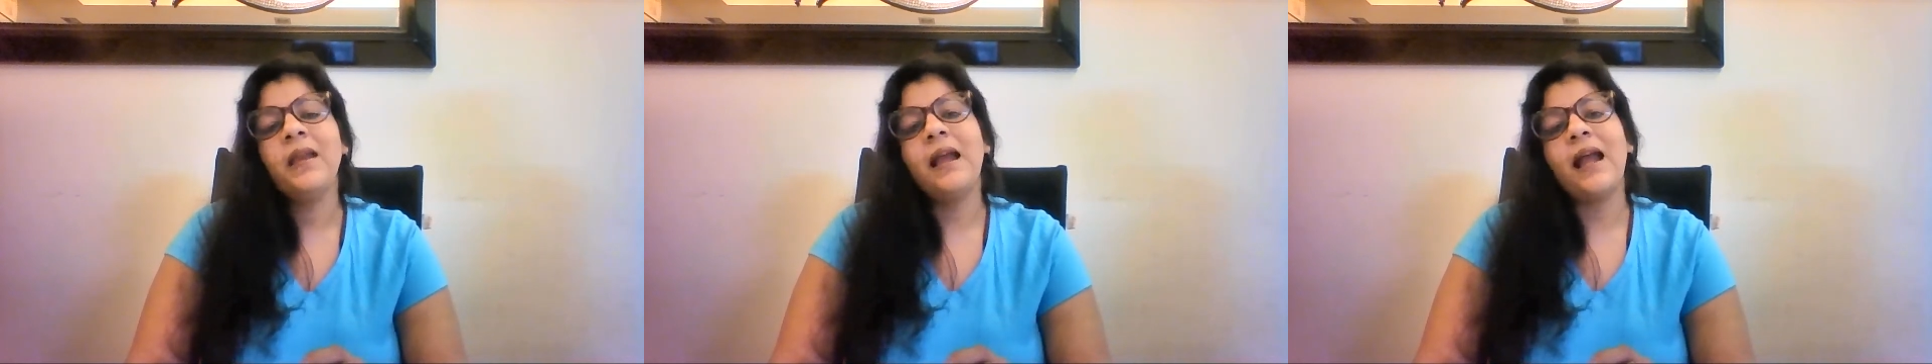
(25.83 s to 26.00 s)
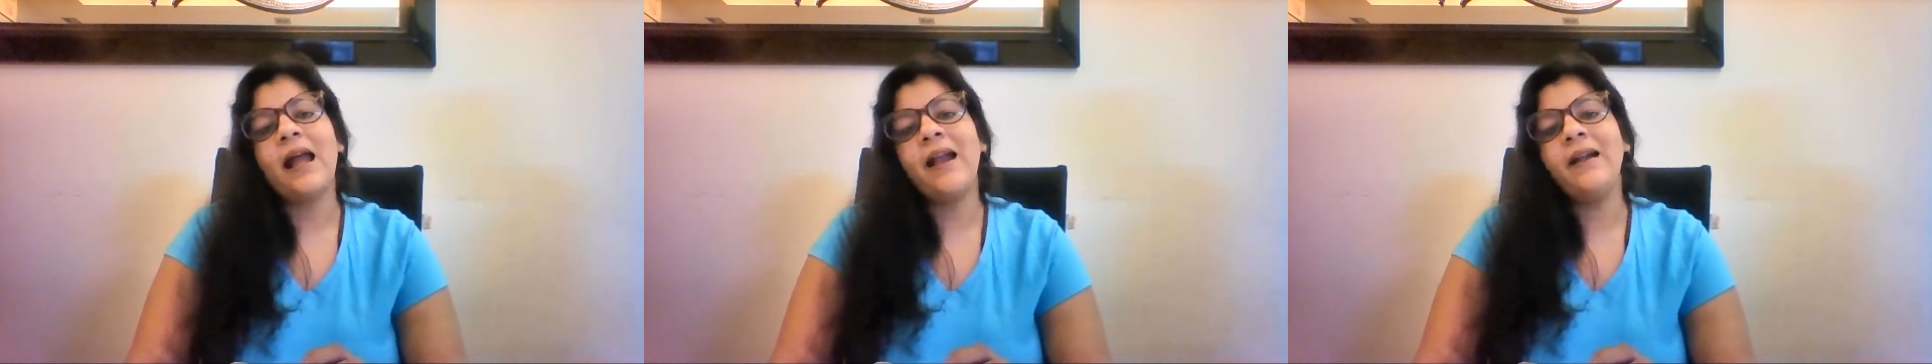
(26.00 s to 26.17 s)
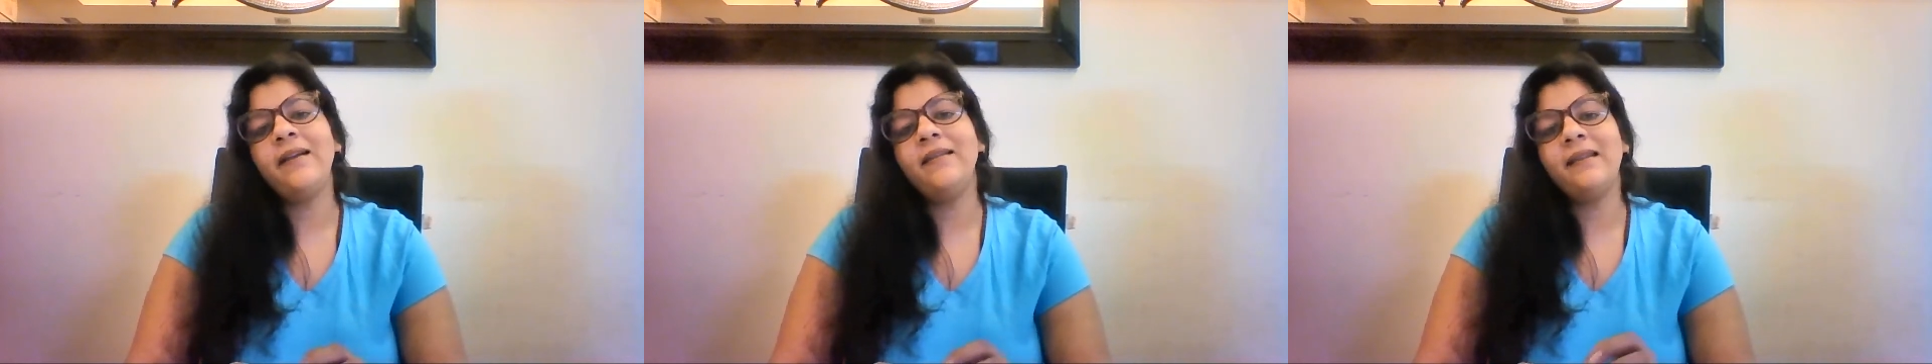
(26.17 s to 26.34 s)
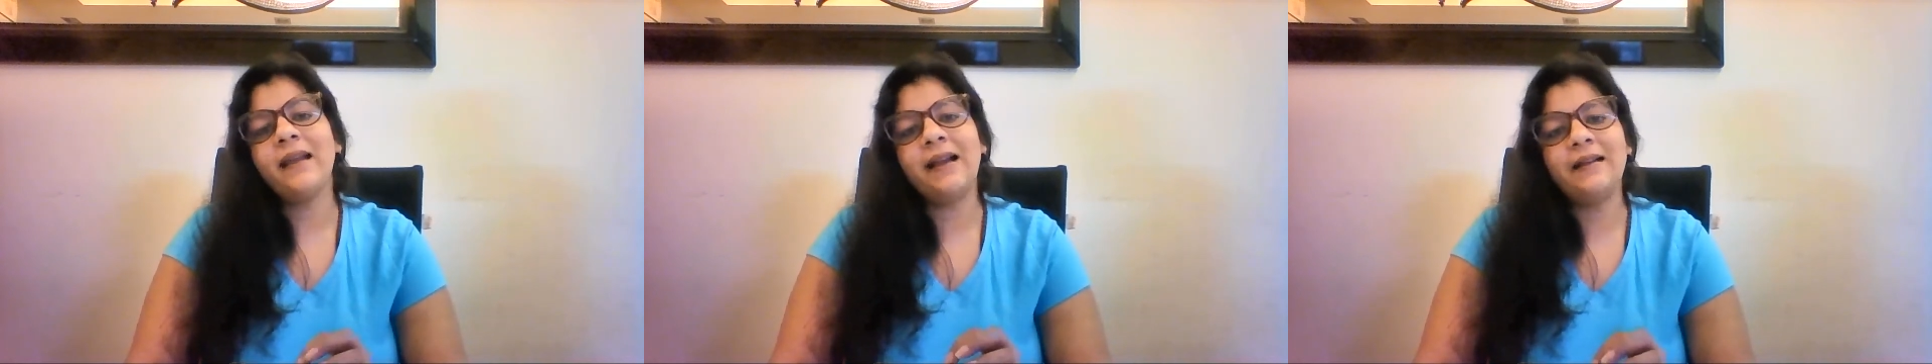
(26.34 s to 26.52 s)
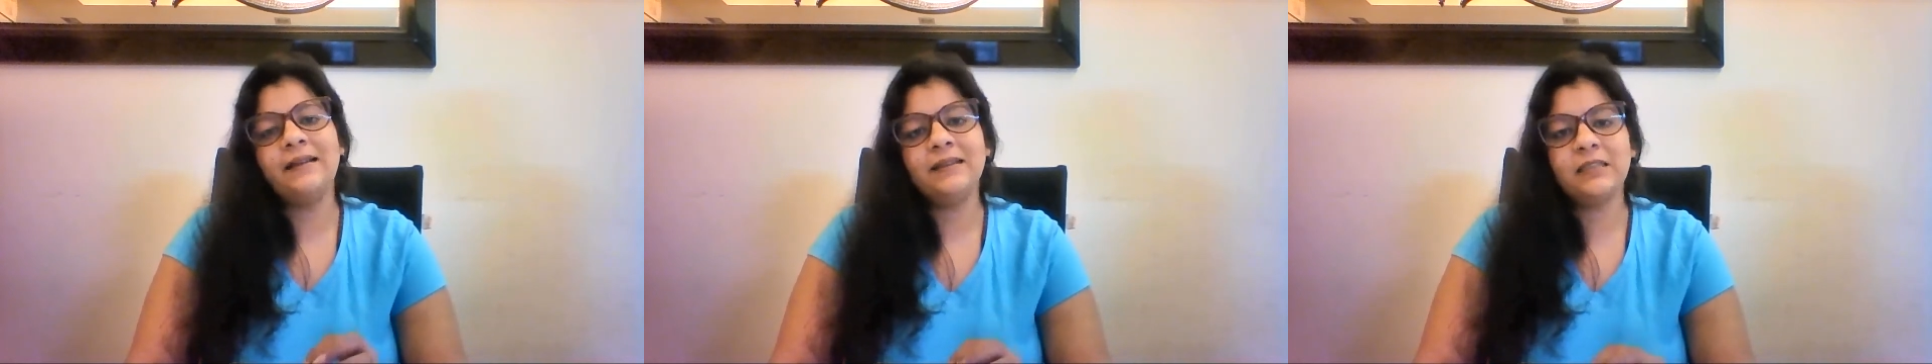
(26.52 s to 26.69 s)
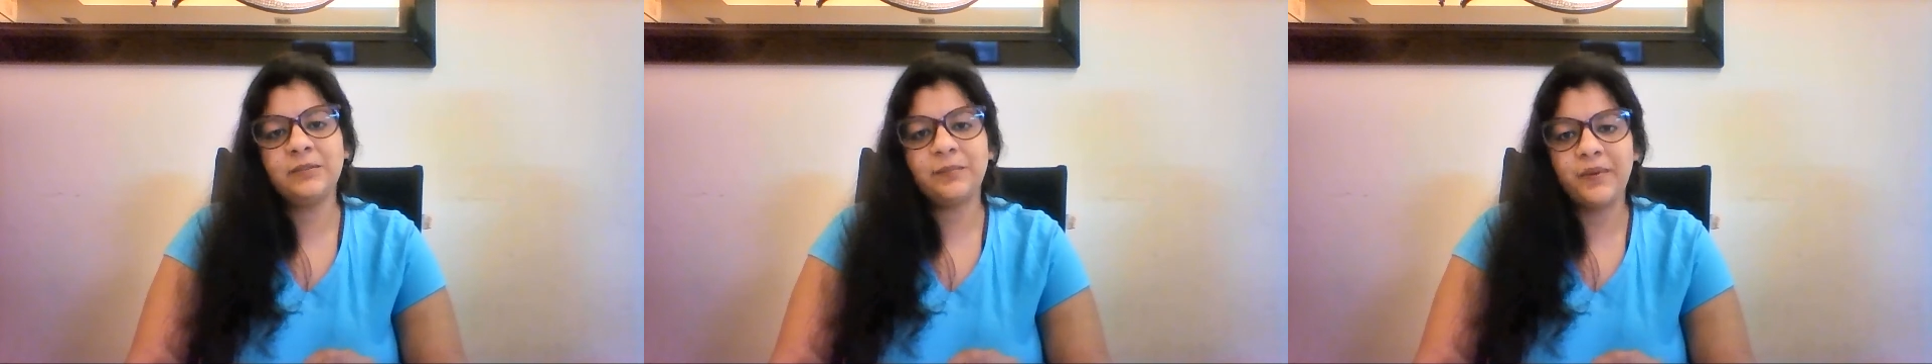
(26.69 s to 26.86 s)
and recite
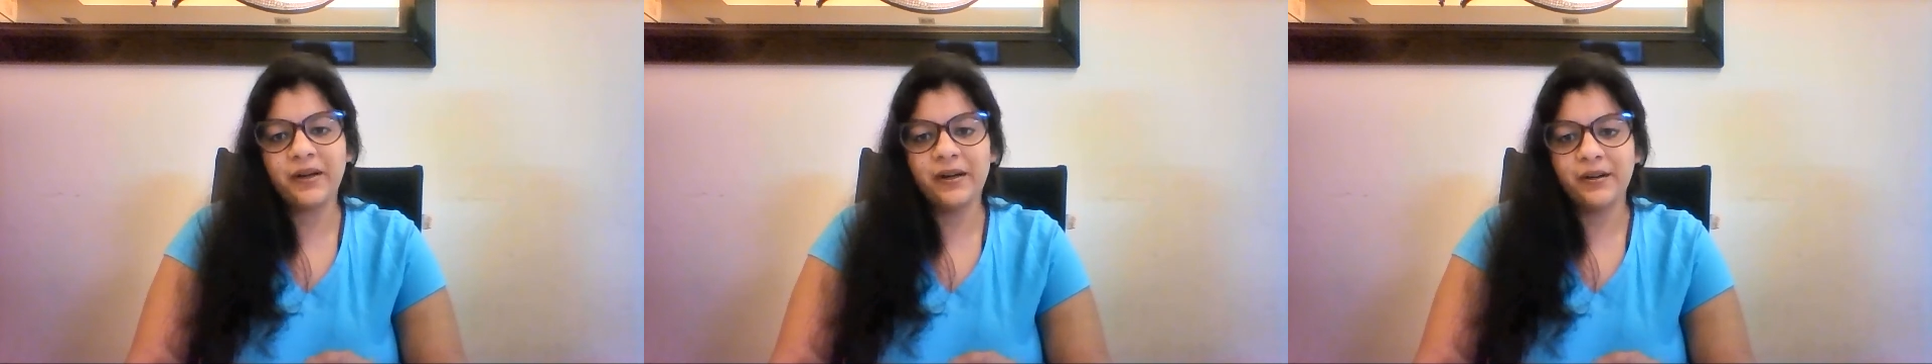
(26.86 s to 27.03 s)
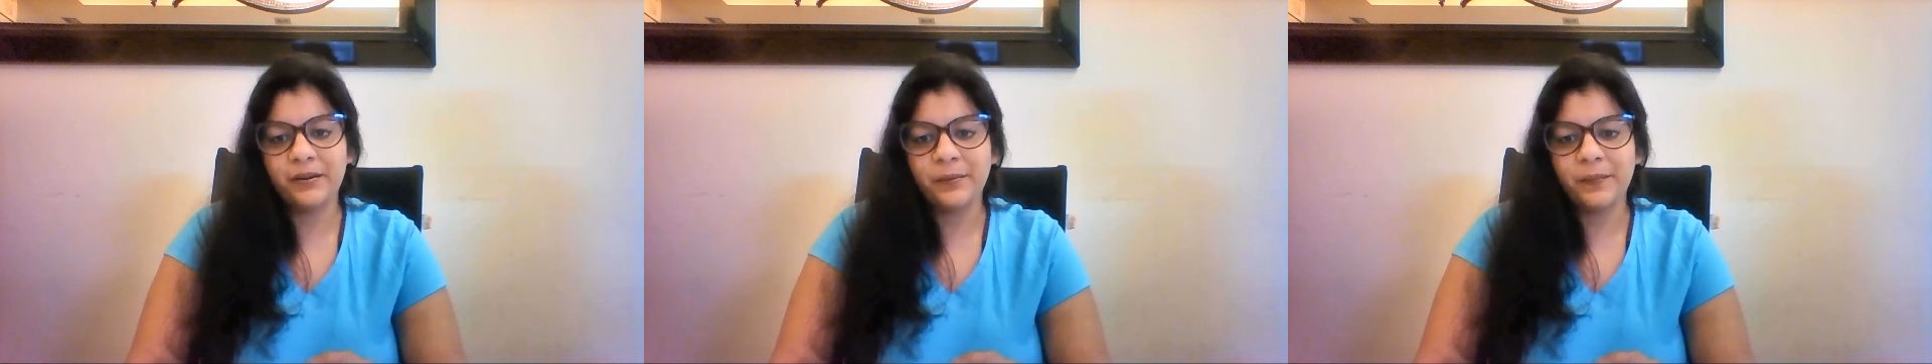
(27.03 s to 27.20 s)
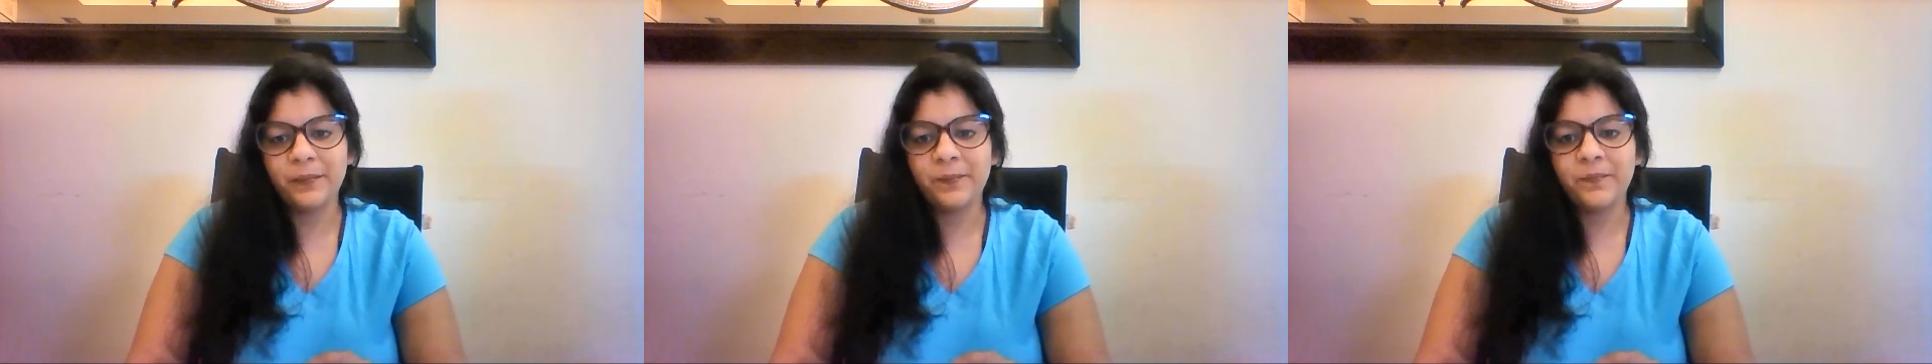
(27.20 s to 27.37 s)
this prayer.